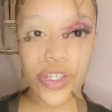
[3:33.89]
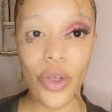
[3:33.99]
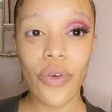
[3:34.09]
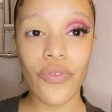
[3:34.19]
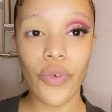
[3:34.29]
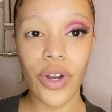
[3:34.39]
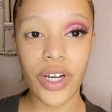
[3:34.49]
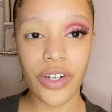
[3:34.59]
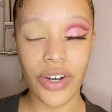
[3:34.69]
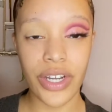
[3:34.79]
So for
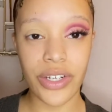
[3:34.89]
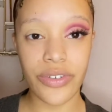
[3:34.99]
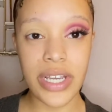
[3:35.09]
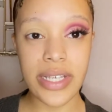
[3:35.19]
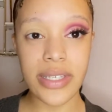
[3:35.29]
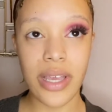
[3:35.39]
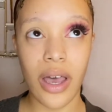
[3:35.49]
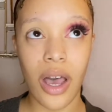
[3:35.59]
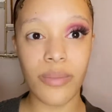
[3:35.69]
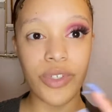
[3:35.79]
cut crease,
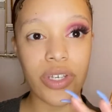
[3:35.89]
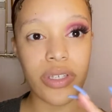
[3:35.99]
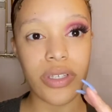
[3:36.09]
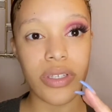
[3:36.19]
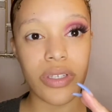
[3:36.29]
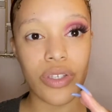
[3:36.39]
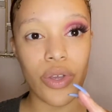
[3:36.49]
just